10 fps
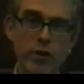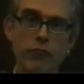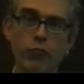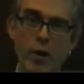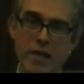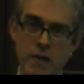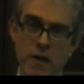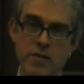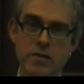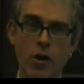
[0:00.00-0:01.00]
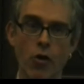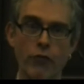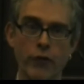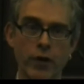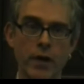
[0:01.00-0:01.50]
we have witnessed
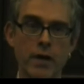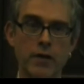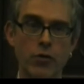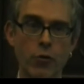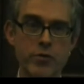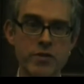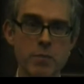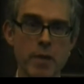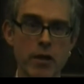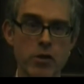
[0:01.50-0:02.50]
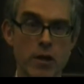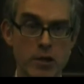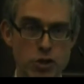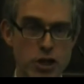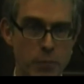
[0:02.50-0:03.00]
over the course of the Better
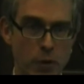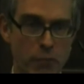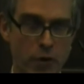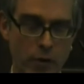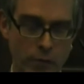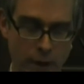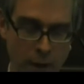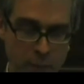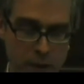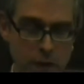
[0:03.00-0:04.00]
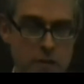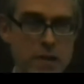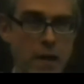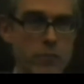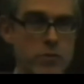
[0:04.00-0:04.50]
and Cheaper program in
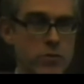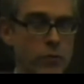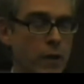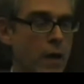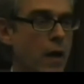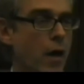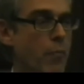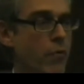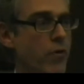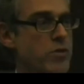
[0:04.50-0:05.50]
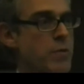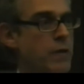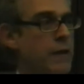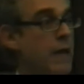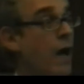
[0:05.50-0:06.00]
this council approximately